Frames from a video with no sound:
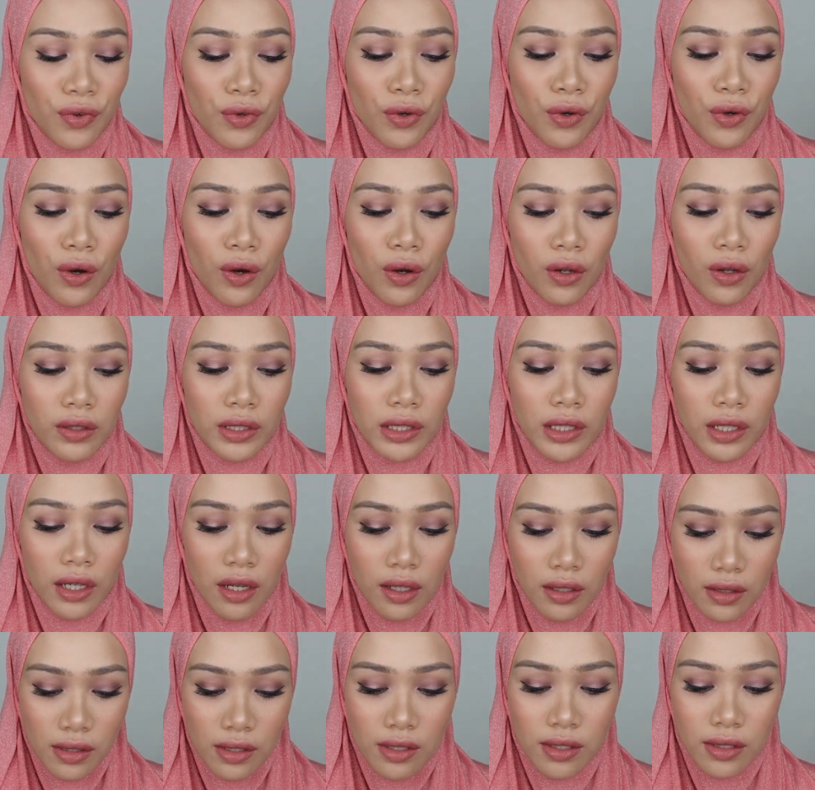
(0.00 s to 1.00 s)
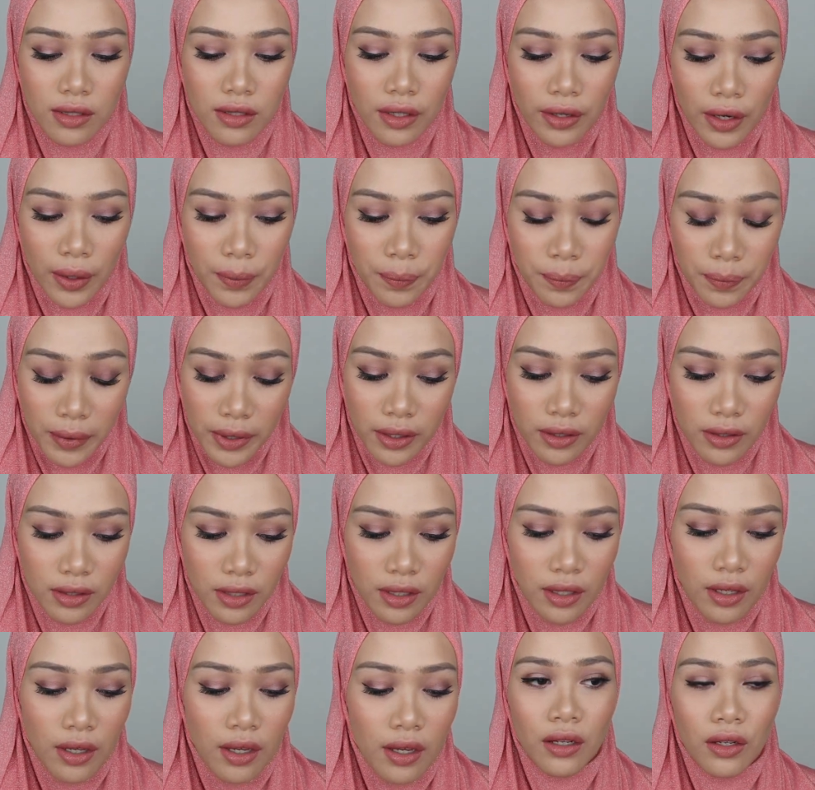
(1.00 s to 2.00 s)
for all the colors that I
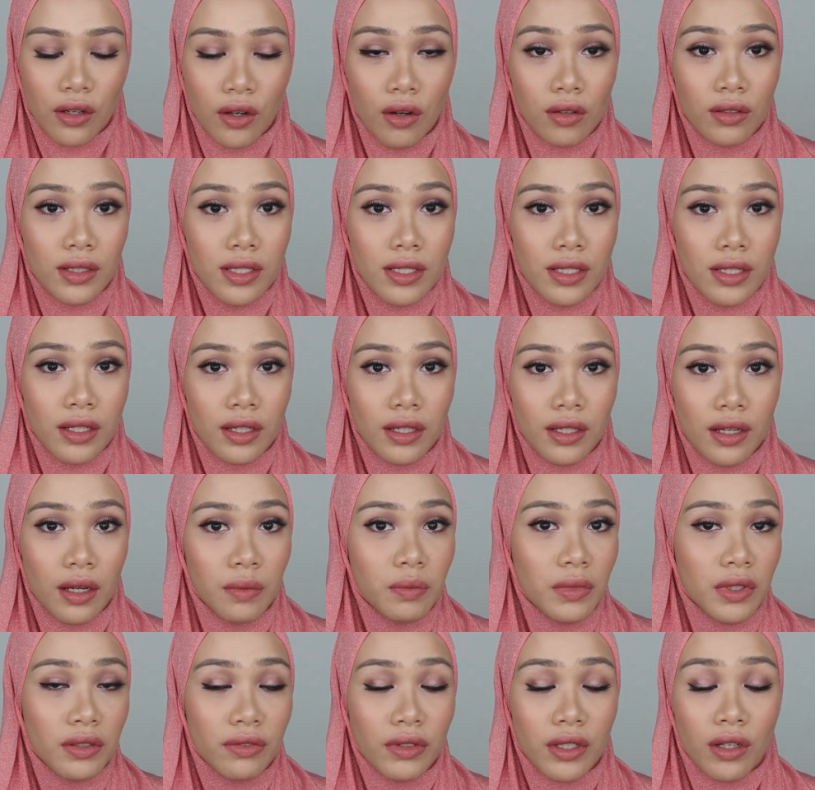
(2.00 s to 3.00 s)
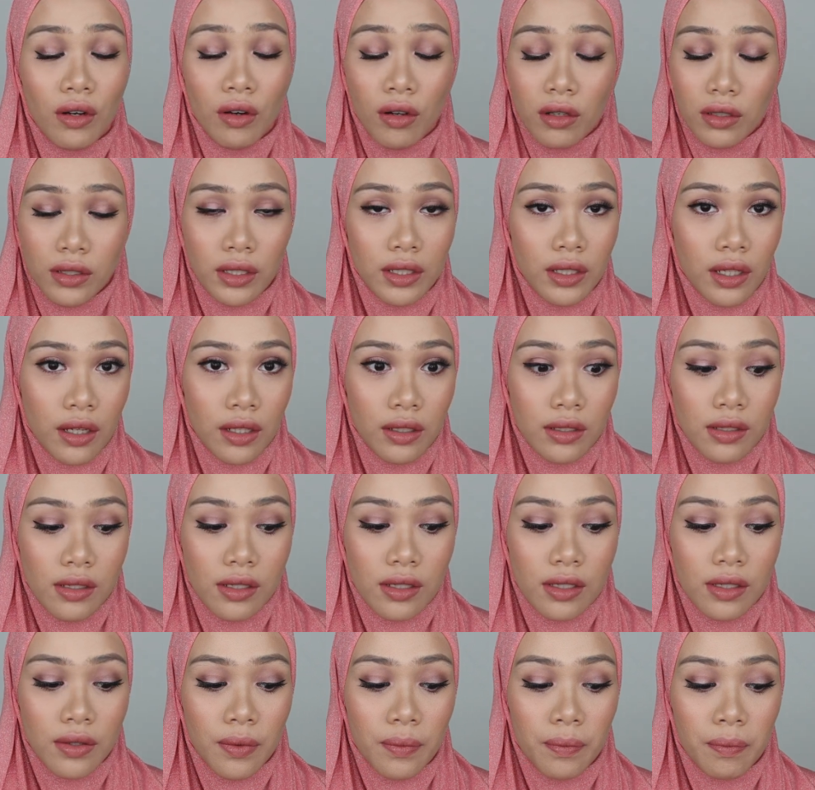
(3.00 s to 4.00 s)
picked. And honestly, I'm loving all the
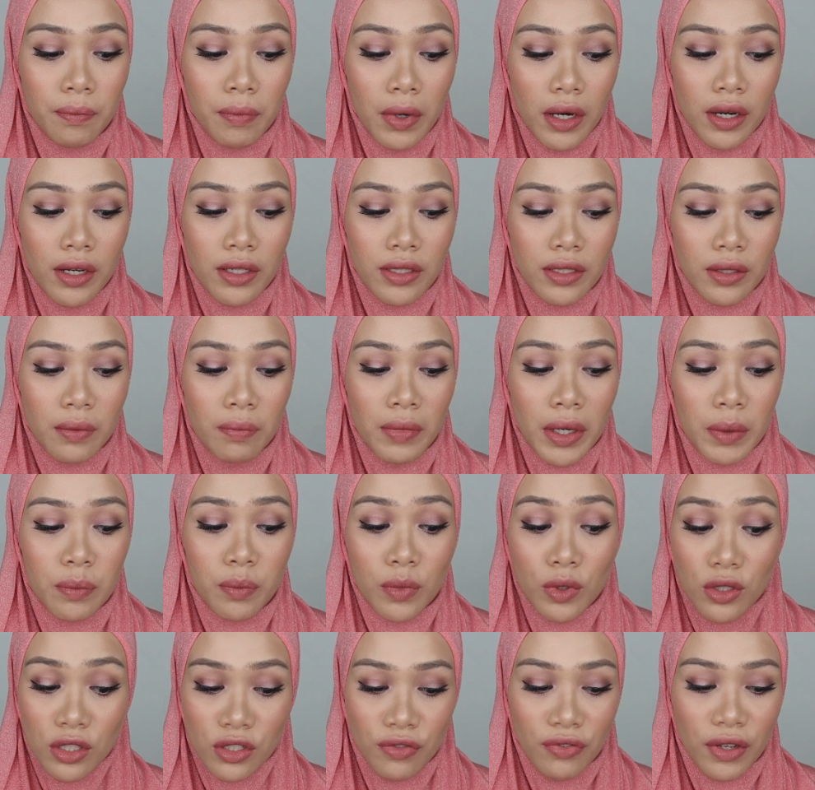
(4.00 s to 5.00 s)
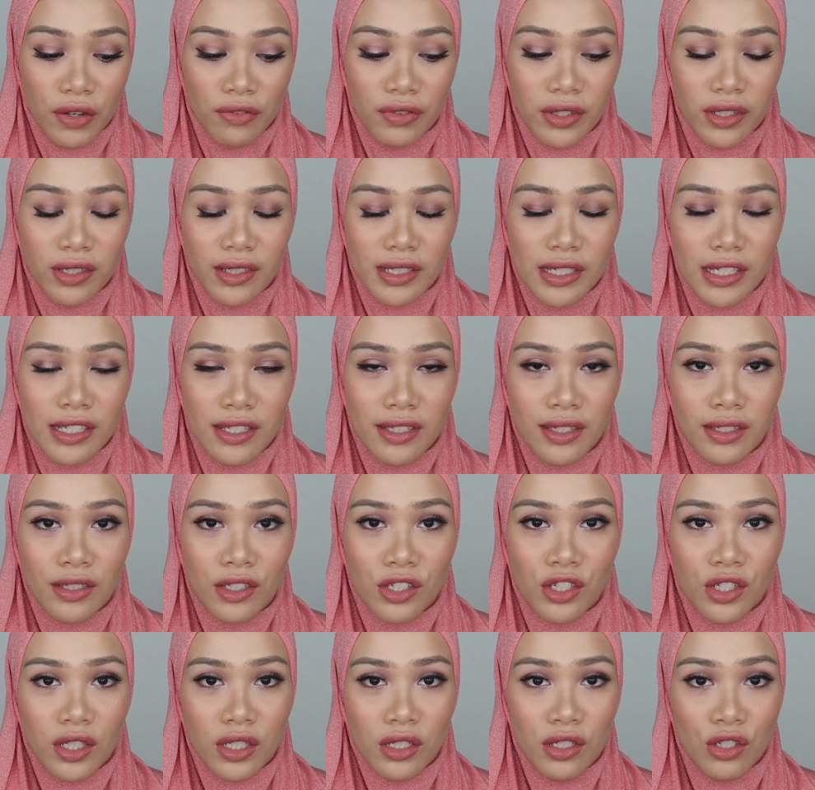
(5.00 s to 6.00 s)
colors, but my most favorite is in
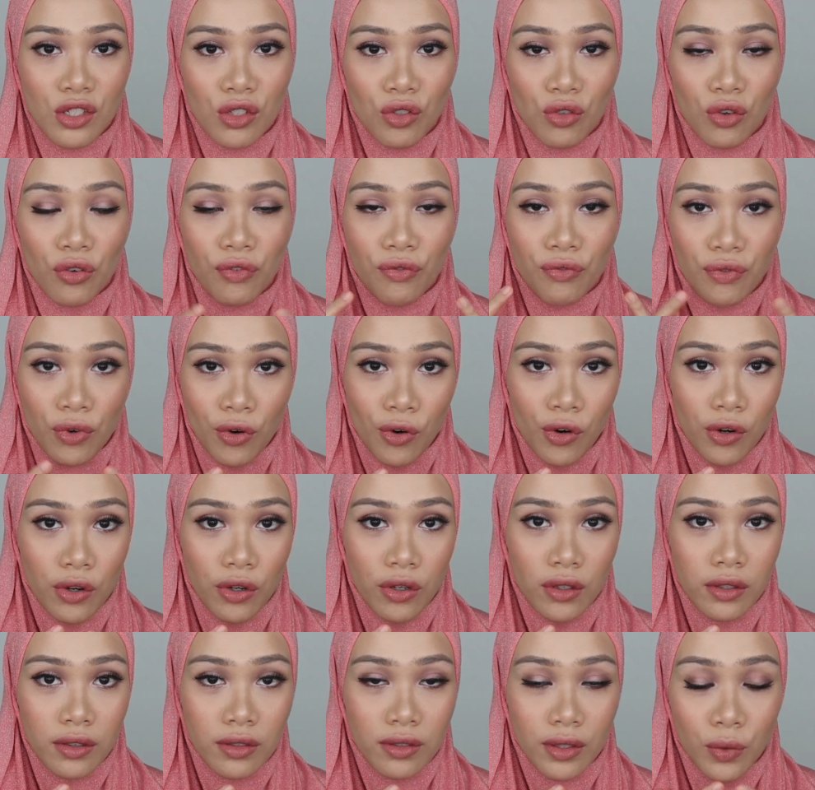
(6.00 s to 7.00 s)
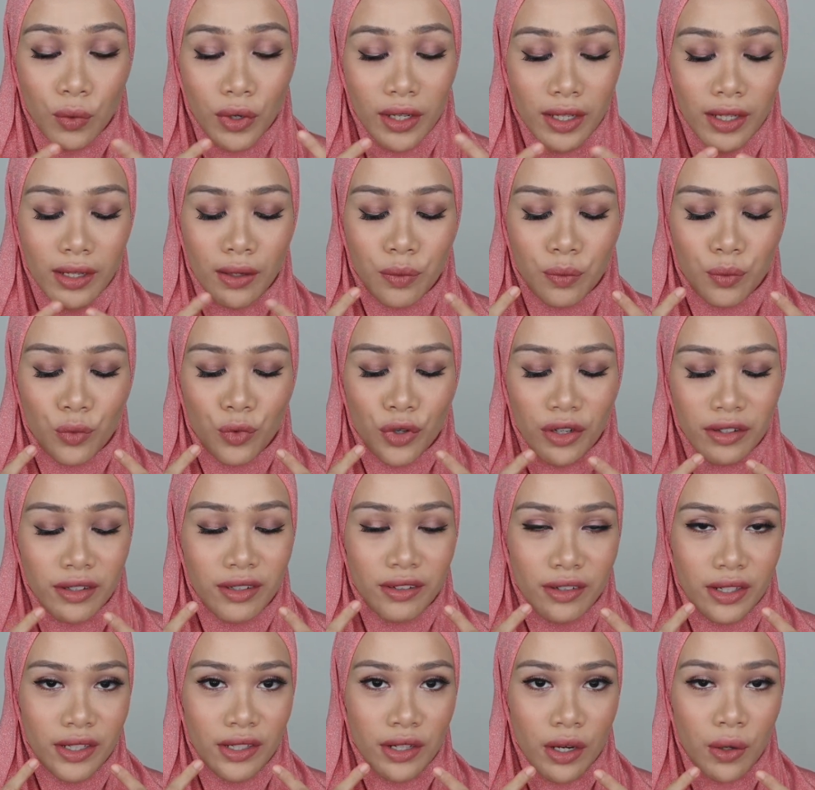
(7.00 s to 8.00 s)
the shade 04, the one that I'm
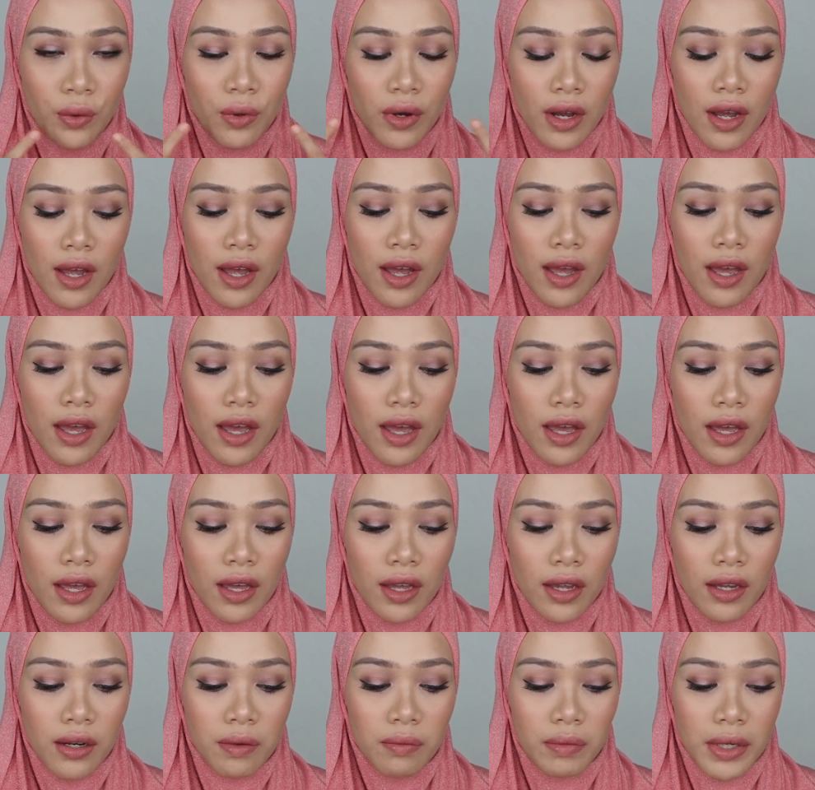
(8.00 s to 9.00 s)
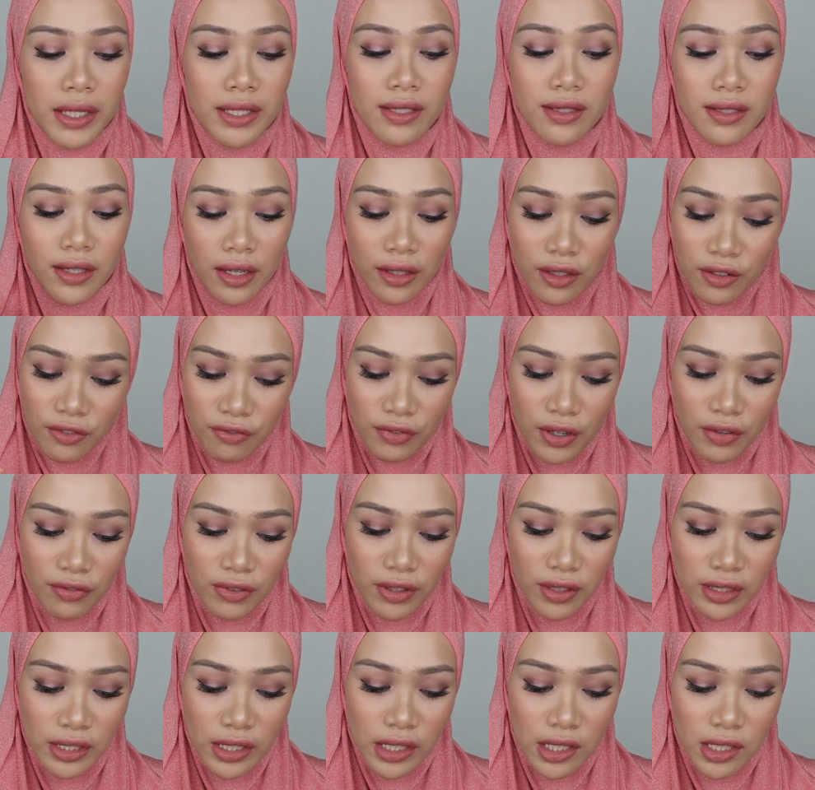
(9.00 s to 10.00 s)
wearing right now. And my second
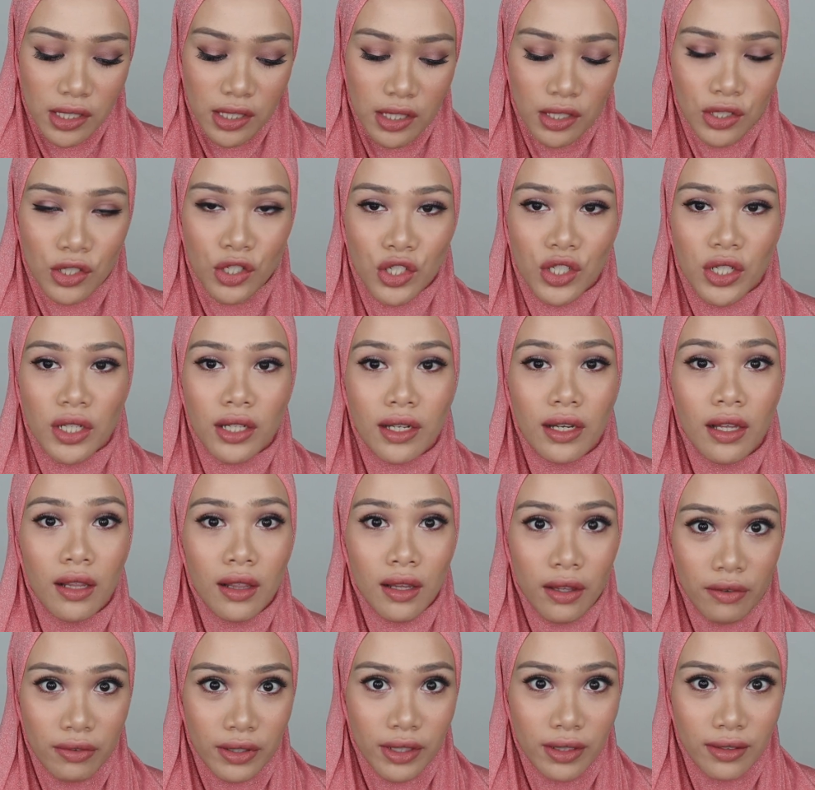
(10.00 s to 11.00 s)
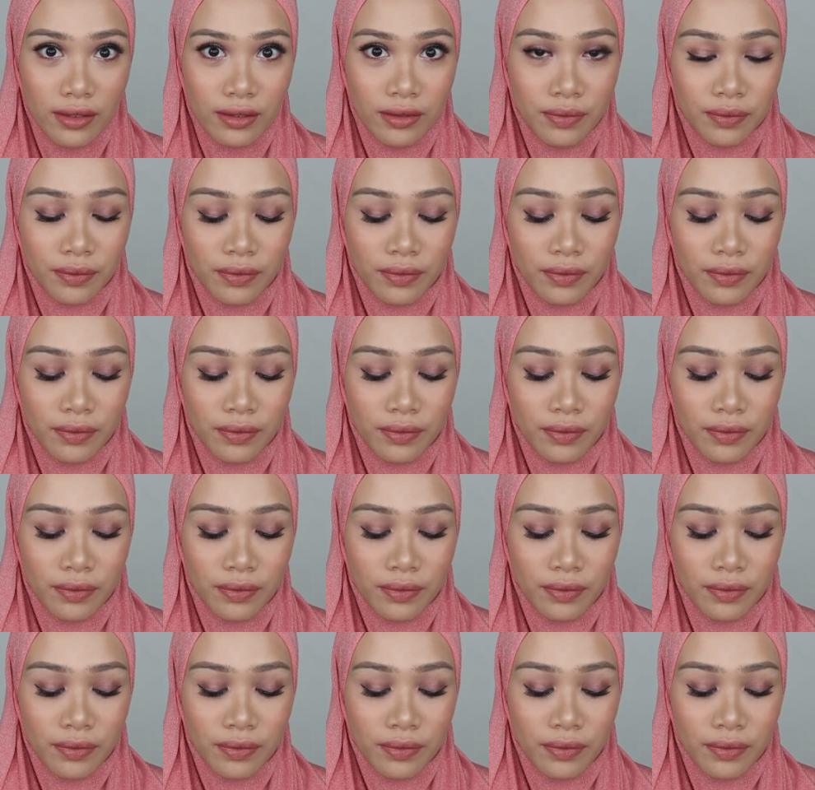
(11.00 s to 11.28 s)
favorite is in the shade 11.